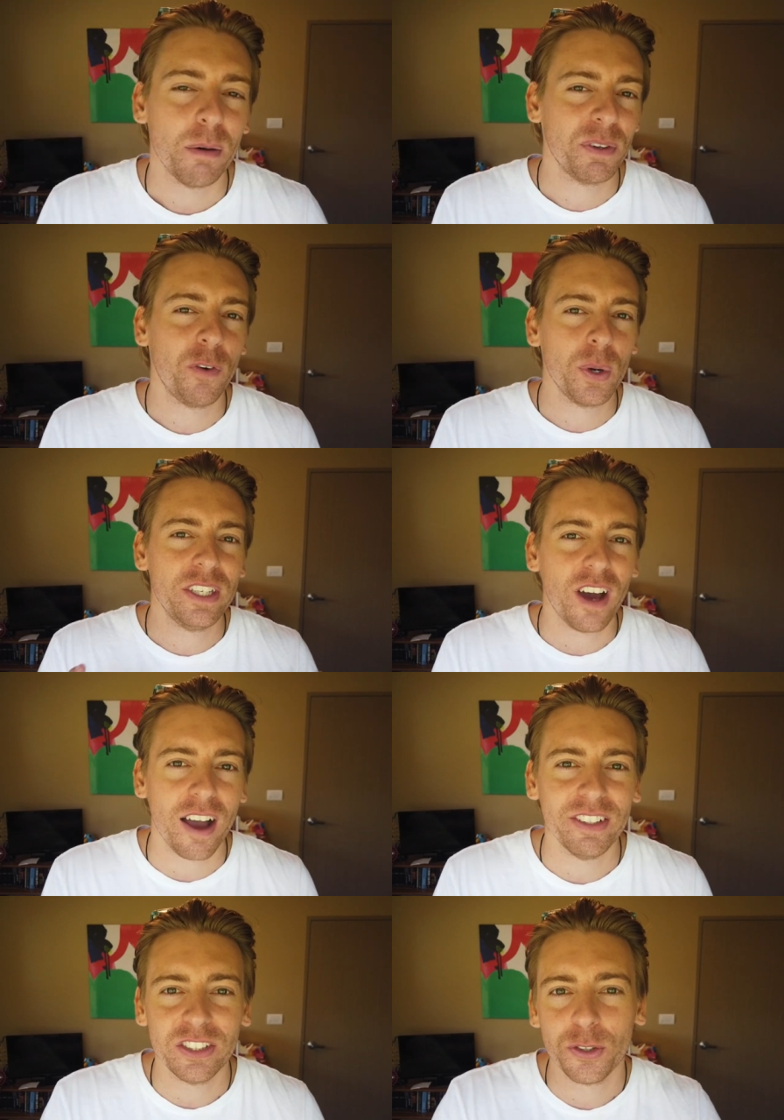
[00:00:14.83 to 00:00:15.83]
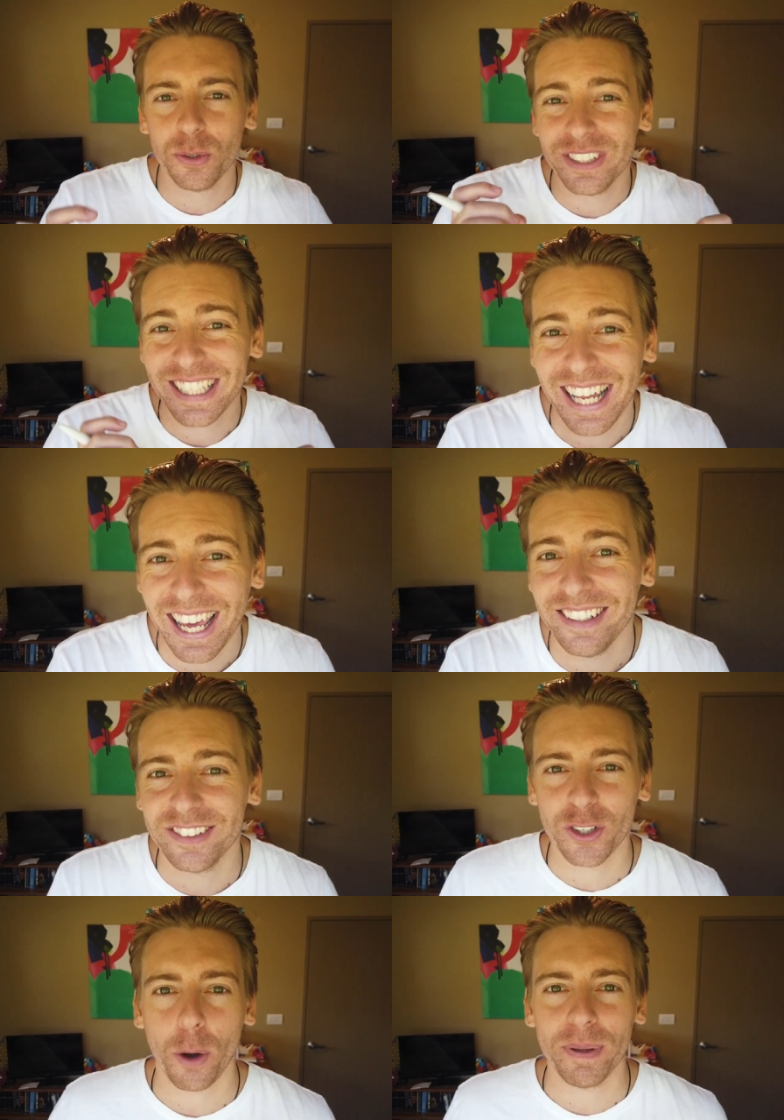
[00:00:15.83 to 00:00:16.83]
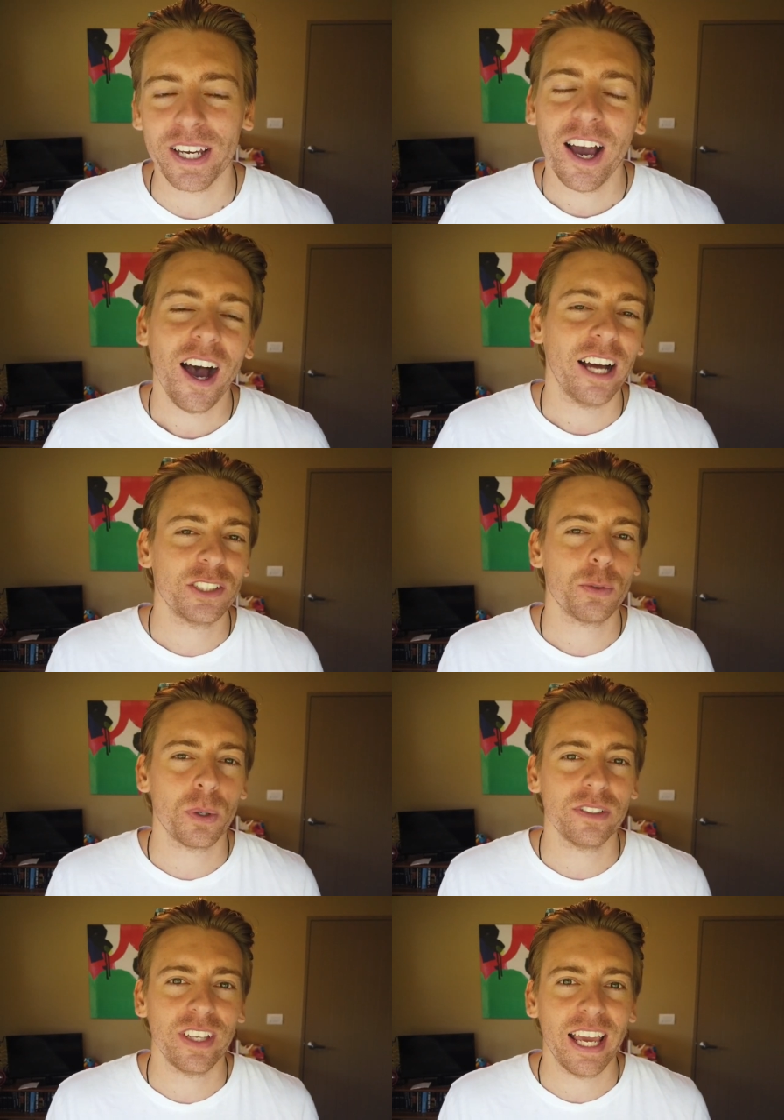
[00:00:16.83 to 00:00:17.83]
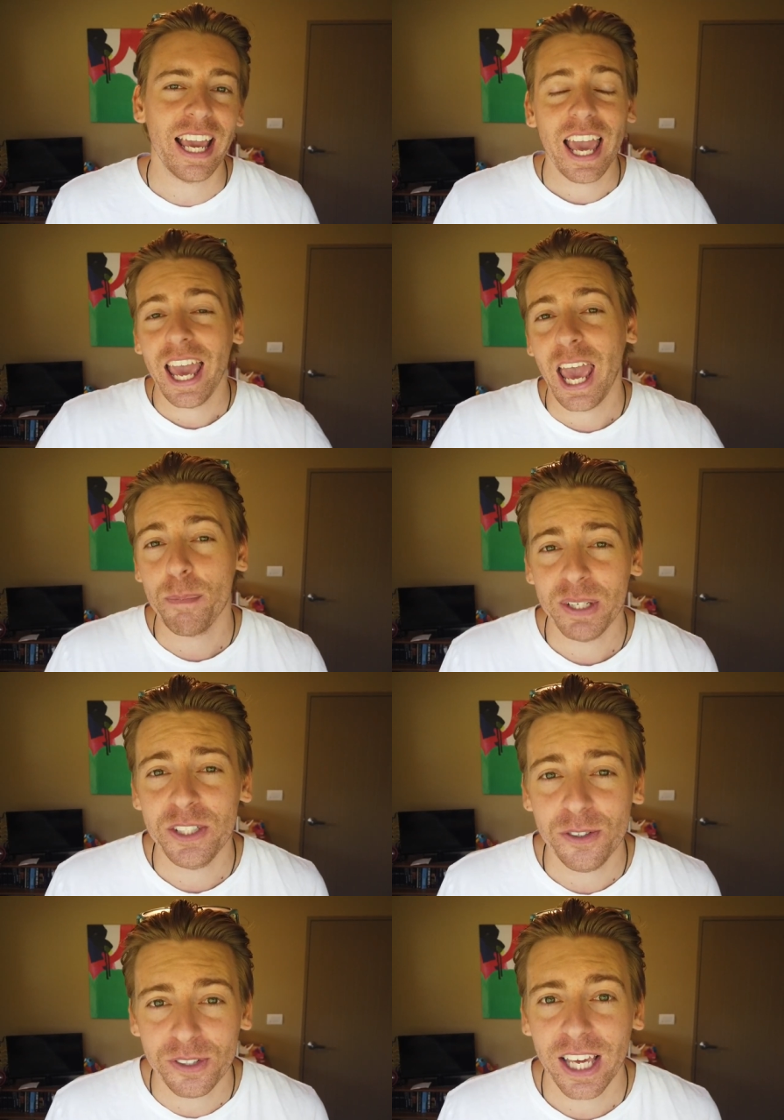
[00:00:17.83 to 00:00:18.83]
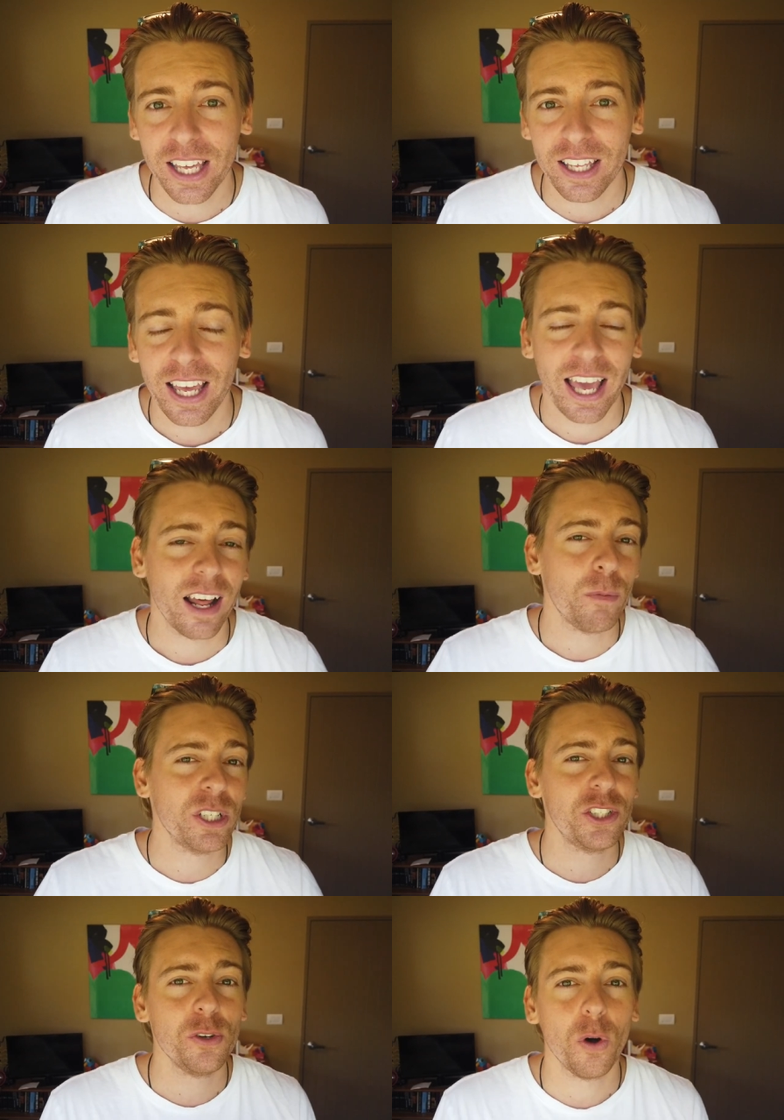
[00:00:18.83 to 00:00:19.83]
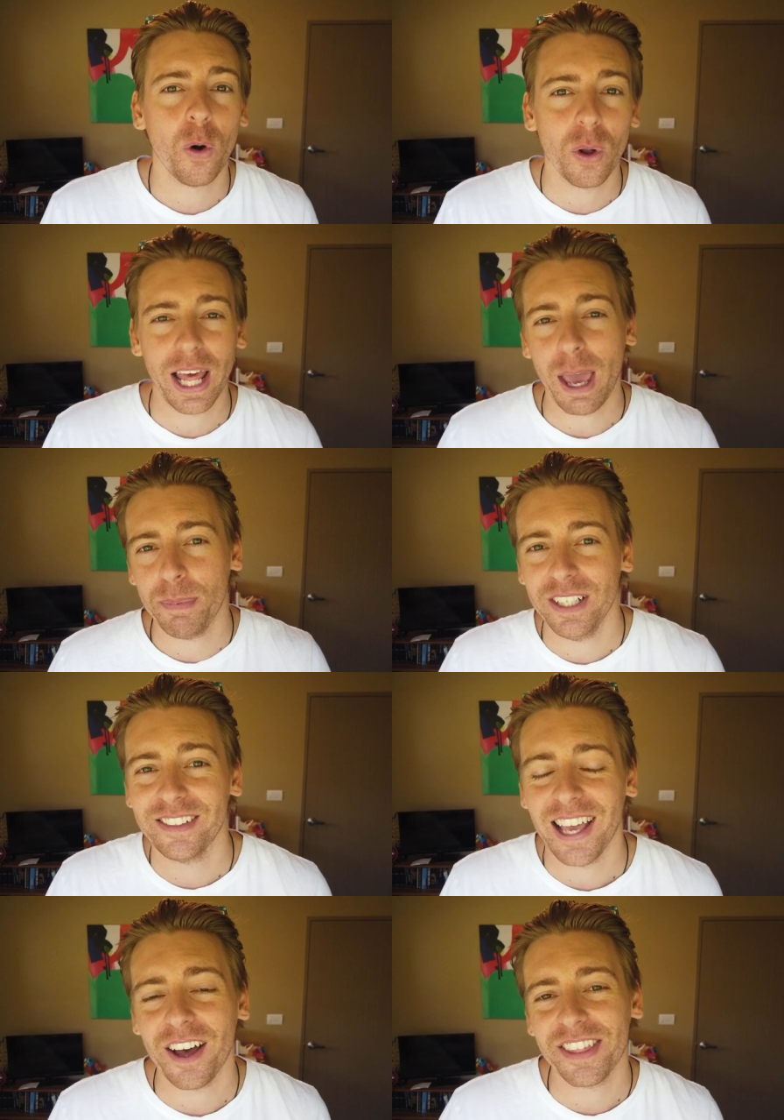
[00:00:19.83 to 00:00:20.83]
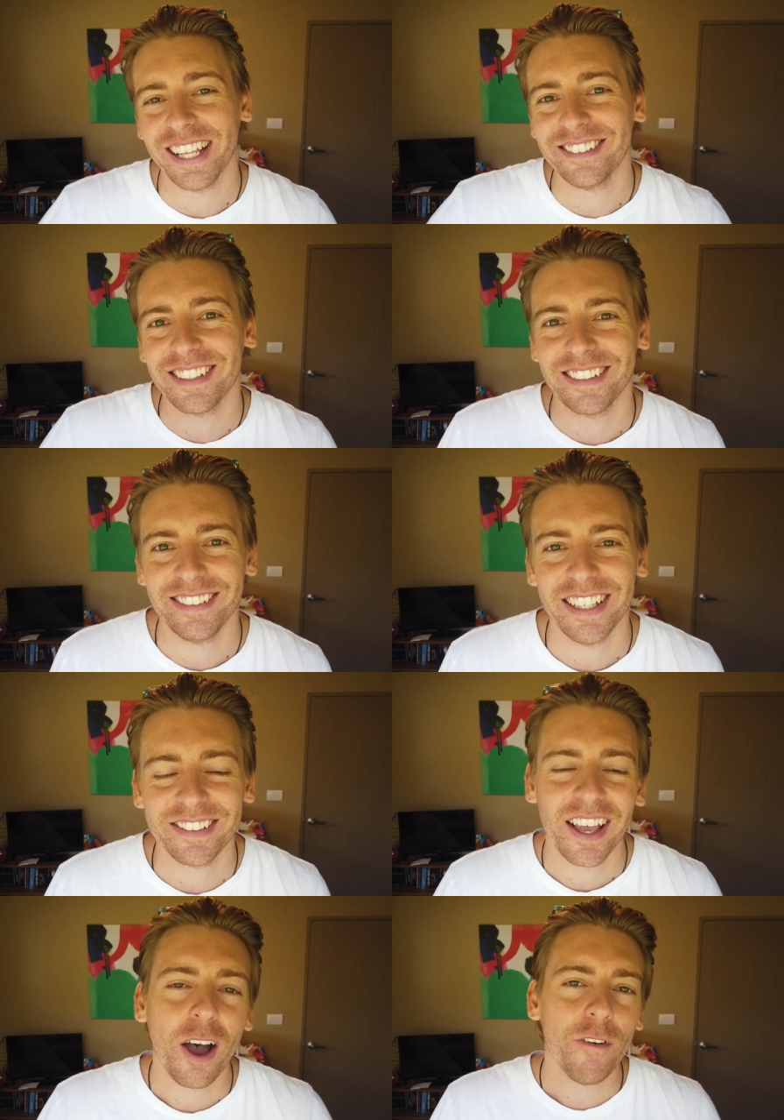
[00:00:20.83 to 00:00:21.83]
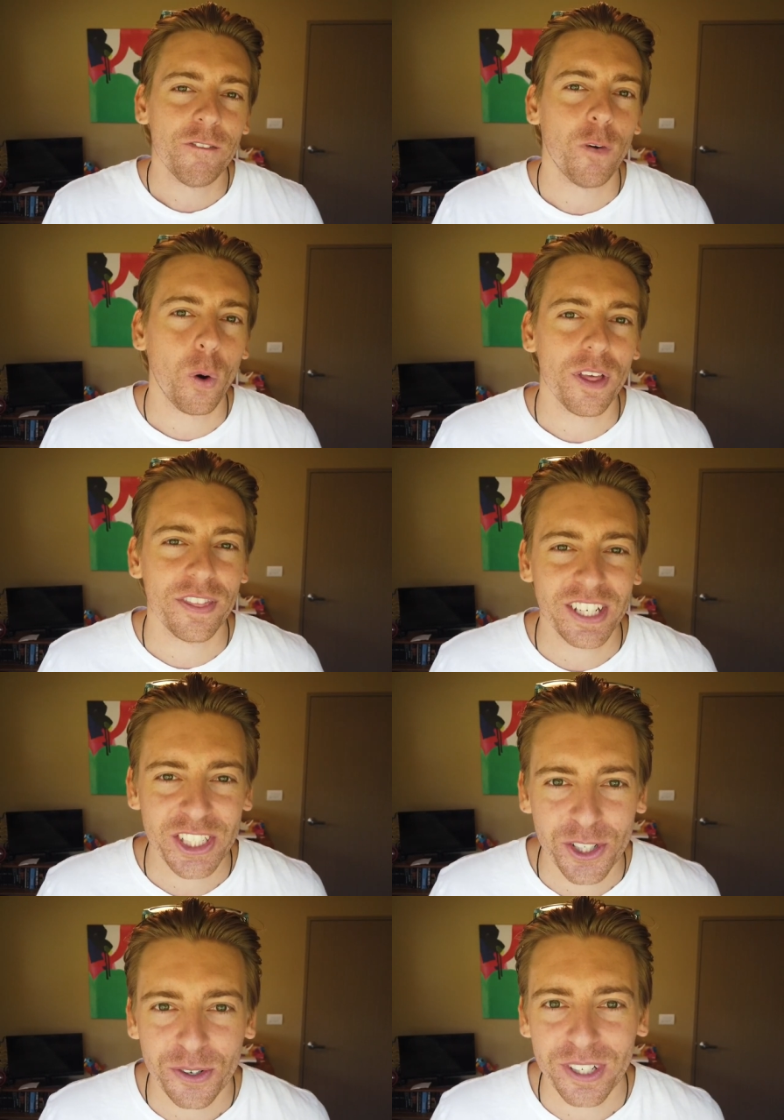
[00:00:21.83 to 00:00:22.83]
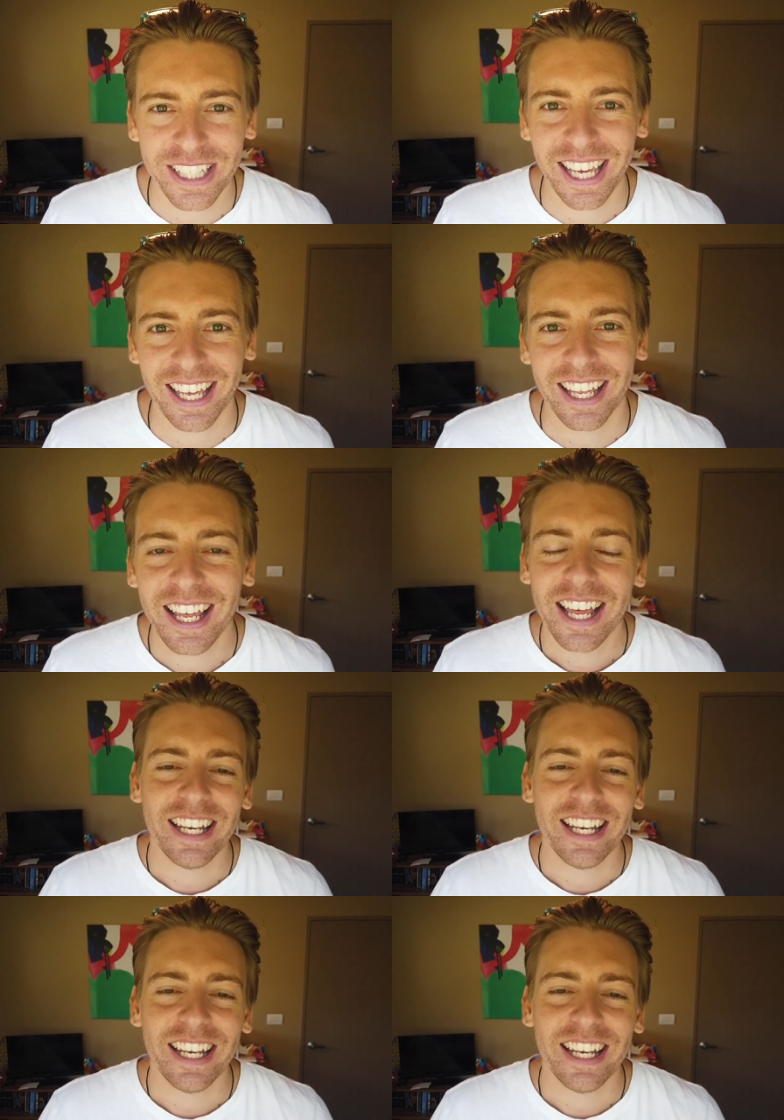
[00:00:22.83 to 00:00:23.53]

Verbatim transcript: Now, before we dive into today's topic, I just want to say Happy New Year and I wish you all happiness, health and success for the new year.